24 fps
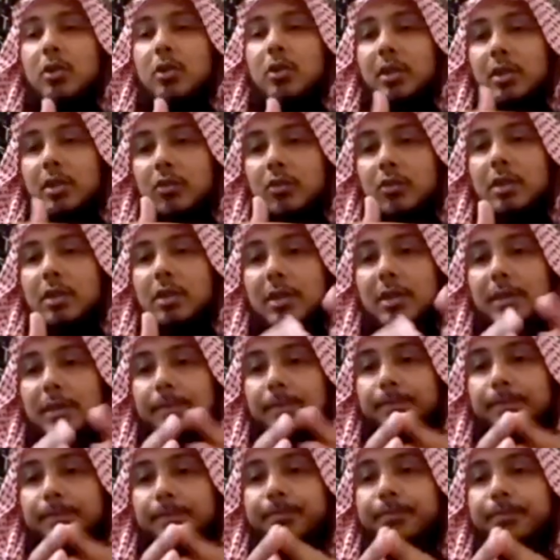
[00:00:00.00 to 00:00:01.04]
doing the treatment
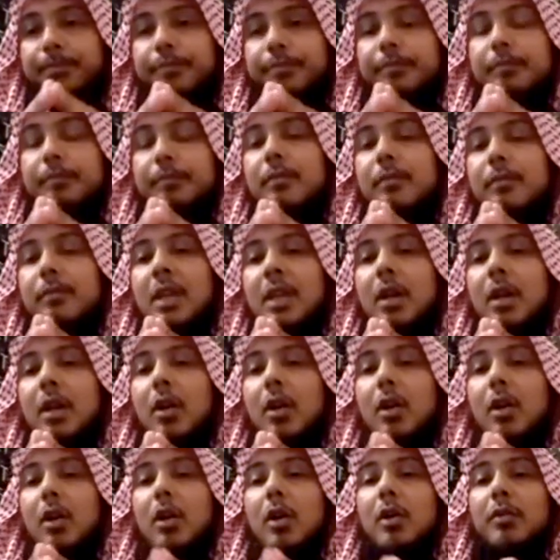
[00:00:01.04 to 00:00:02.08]

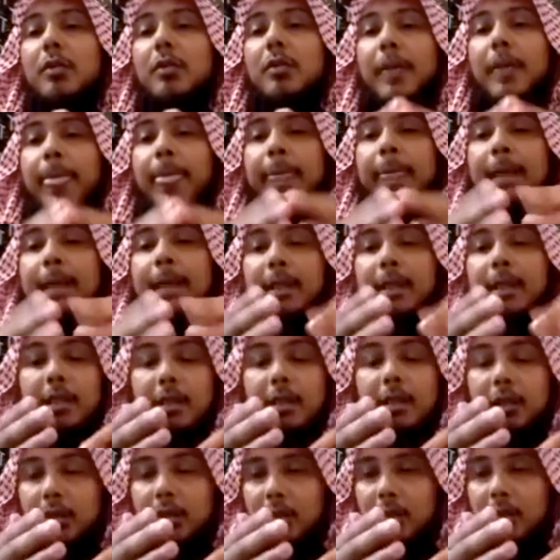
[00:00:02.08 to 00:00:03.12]
of,
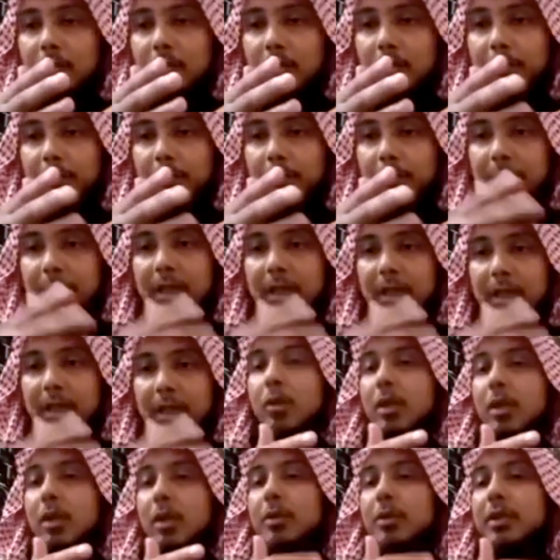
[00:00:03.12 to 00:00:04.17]
playing the
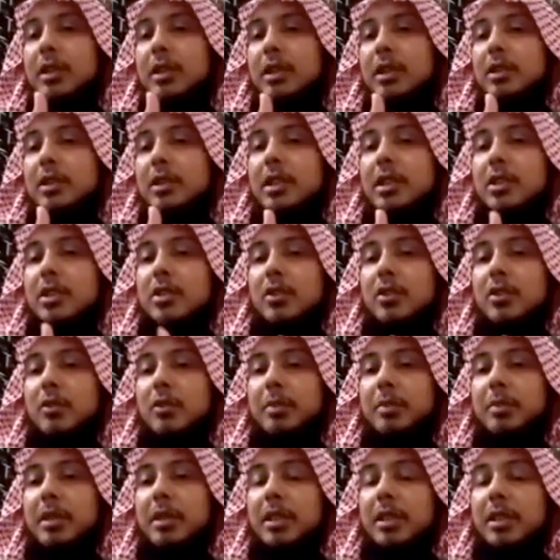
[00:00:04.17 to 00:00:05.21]
Quran with the intention of
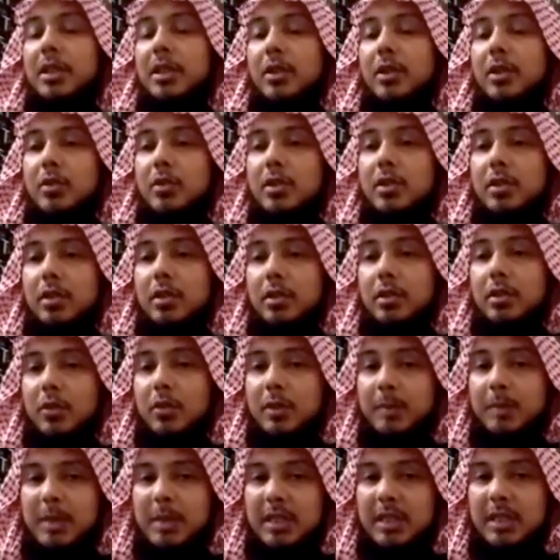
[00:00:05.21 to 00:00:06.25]
burning those
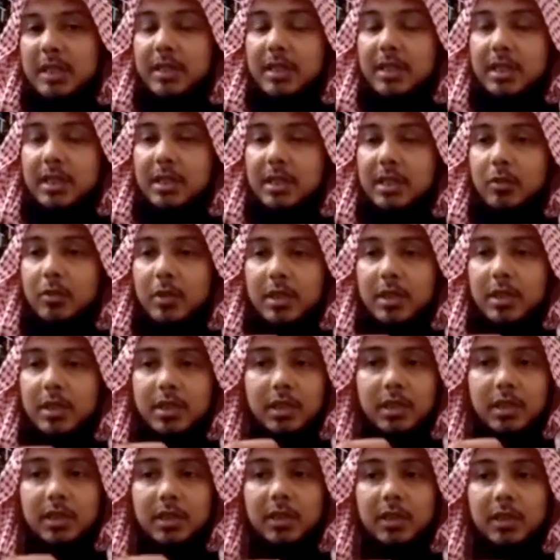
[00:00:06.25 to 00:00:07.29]
specific sihr,
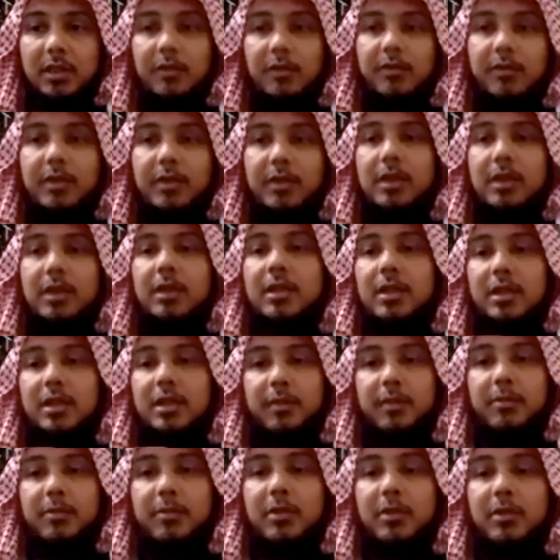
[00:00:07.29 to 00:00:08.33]
sihr tafriq, sihr
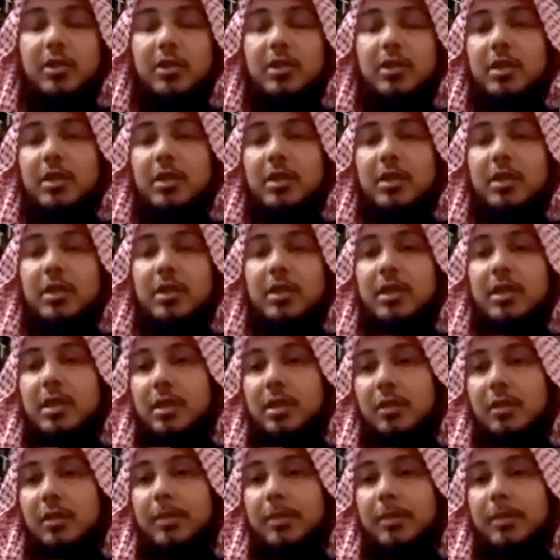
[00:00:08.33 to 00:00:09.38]
separation, and sihr
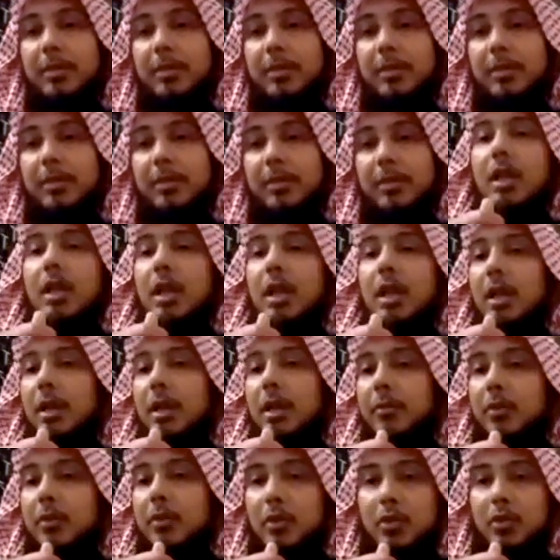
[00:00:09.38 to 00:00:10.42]
rabt.
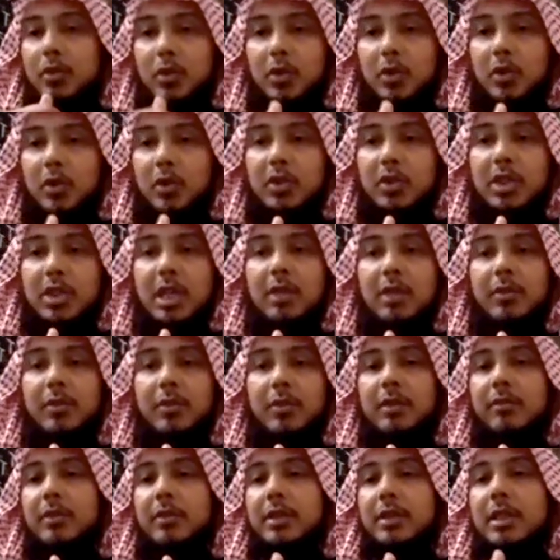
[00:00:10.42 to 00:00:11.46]
doing your
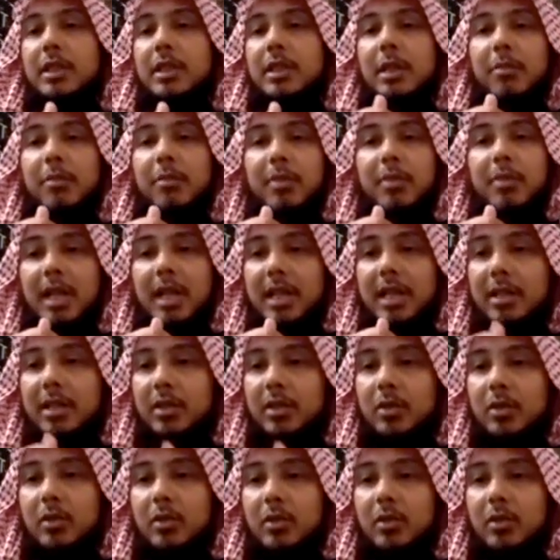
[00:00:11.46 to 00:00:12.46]
showers every day, applying the